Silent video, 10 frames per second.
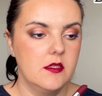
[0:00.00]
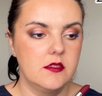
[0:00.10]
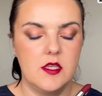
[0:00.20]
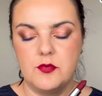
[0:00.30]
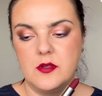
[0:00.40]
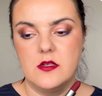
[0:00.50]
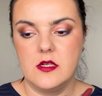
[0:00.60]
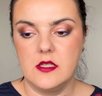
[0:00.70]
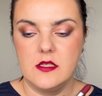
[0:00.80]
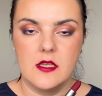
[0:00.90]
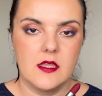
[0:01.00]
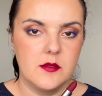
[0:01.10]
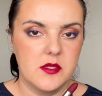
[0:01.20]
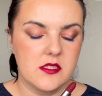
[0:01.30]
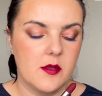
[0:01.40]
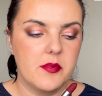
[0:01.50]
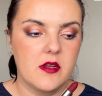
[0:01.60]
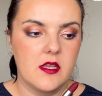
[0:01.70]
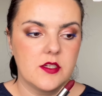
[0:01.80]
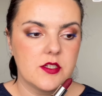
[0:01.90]
Definitely not the best
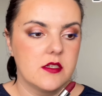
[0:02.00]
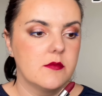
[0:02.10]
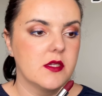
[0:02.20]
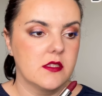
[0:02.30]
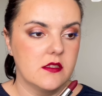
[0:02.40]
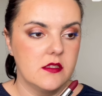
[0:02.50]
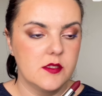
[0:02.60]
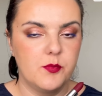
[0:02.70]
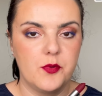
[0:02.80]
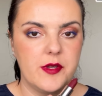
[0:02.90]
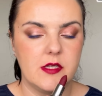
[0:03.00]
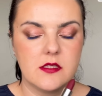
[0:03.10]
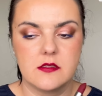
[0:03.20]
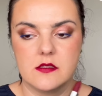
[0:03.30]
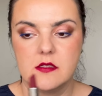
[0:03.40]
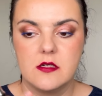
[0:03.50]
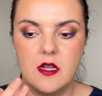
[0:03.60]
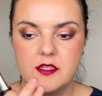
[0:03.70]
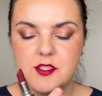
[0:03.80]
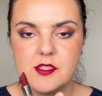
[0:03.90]
application, but at this point
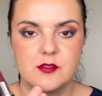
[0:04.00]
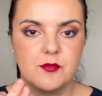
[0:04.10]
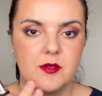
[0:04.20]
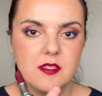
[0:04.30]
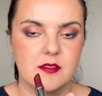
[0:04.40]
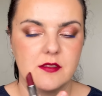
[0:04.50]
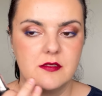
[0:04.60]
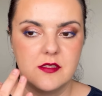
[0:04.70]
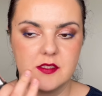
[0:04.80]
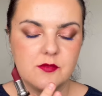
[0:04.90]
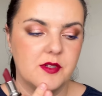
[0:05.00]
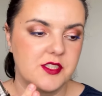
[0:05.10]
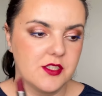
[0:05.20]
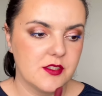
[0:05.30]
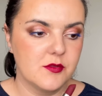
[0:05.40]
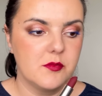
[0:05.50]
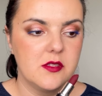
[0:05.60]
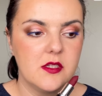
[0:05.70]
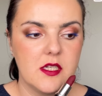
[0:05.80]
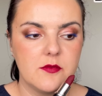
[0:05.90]
I just want these swatches to be
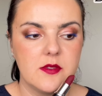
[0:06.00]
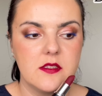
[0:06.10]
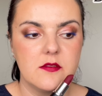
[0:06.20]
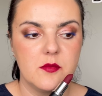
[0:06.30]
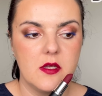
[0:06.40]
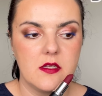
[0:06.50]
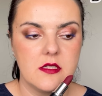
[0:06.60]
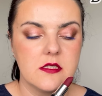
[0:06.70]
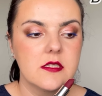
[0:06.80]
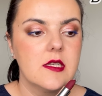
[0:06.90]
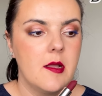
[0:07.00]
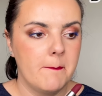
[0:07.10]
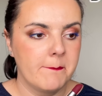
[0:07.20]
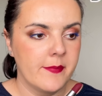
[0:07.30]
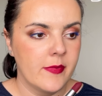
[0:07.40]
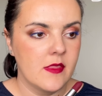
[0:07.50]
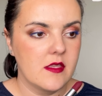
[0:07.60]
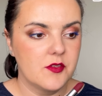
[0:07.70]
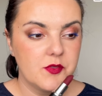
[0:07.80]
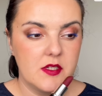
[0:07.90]
done with, to be honest.
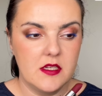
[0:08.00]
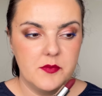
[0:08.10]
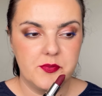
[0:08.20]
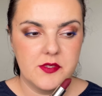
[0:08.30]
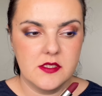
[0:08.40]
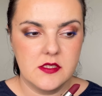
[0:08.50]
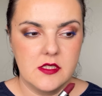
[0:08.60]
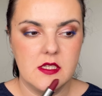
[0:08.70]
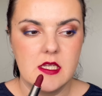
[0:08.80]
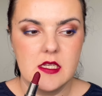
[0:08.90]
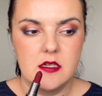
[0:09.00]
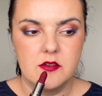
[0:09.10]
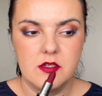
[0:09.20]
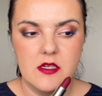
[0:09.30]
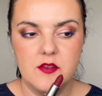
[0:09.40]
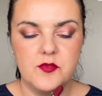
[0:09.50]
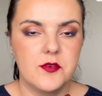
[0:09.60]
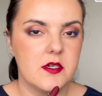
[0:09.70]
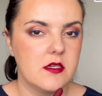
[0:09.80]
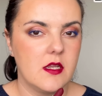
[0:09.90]
Really pretty, really
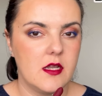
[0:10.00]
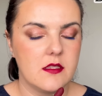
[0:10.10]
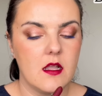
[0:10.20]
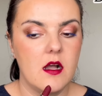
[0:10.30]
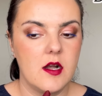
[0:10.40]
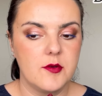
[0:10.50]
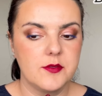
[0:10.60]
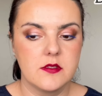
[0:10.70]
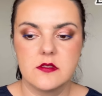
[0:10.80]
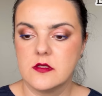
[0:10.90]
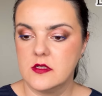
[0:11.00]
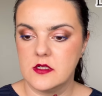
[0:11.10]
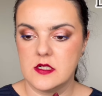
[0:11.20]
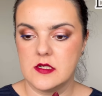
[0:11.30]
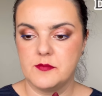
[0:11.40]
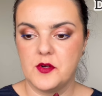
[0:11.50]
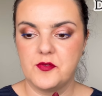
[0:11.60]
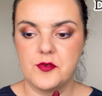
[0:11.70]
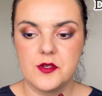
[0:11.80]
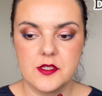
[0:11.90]
for a night out.
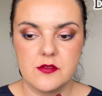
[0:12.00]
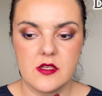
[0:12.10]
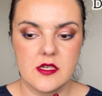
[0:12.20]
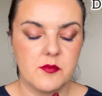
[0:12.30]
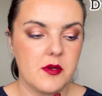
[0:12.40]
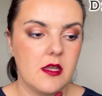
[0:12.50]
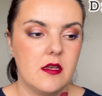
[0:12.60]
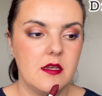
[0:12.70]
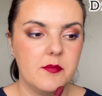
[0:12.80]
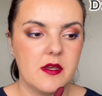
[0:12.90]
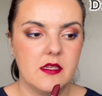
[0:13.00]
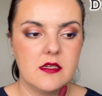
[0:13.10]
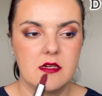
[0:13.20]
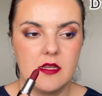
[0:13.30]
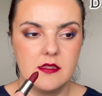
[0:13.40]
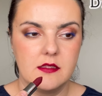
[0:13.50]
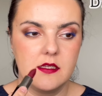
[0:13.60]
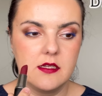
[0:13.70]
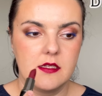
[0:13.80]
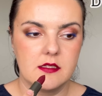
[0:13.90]
Of course you can apply a lip liner and
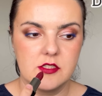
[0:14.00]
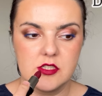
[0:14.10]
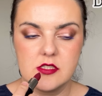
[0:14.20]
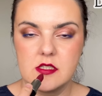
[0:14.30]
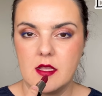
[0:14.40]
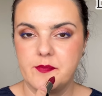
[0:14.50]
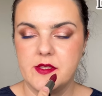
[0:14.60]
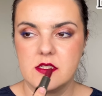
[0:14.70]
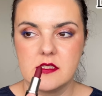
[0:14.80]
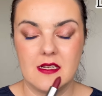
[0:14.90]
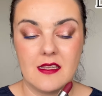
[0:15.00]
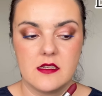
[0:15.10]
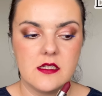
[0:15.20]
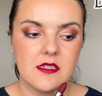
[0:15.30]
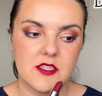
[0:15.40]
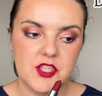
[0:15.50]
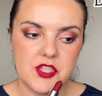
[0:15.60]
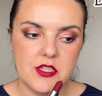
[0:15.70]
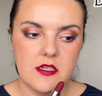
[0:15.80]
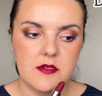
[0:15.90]
then just tap this like in a
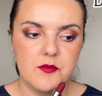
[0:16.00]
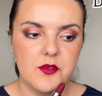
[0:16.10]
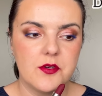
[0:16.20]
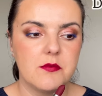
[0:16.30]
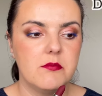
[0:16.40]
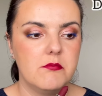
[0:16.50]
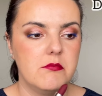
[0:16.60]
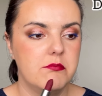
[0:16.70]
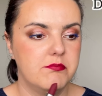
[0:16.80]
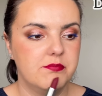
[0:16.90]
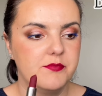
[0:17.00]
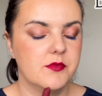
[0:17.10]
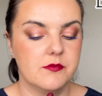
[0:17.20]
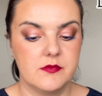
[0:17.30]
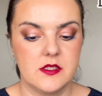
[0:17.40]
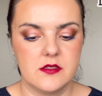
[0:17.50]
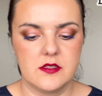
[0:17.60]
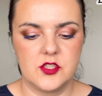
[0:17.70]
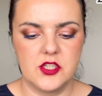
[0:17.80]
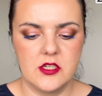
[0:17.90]
sheer, more
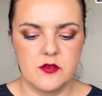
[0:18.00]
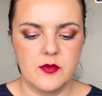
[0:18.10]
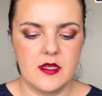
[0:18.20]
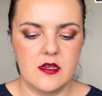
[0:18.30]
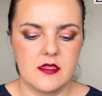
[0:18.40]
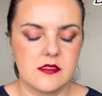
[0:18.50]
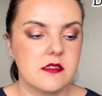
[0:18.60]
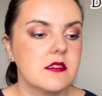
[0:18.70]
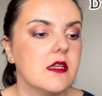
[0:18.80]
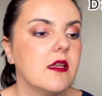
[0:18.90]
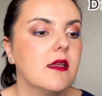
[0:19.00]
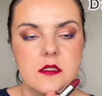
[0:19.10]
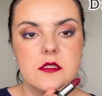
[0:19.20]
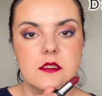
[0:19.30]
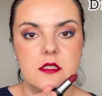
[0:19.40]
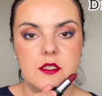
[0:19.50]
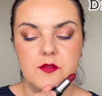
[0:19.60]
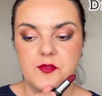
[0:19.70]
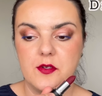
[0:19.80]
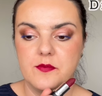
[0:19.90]
sheer way, let's say. A D
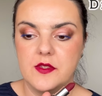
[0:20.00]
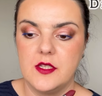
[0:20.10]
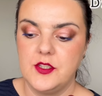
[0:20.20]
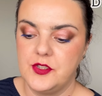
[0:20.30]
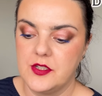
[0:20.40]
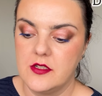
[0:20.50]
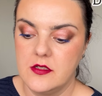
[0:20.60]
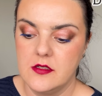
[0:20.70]
from Danger,